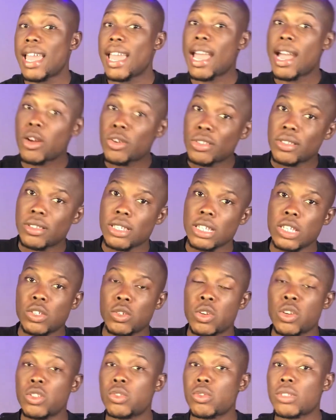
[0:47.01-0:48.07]
Else, it's
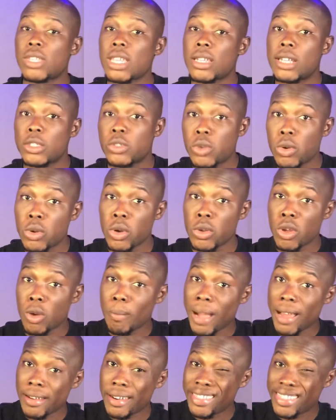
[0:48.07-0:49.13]
going to take a toll on your
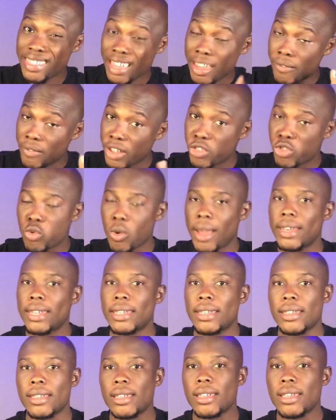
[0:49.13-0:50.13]
marriage eventually.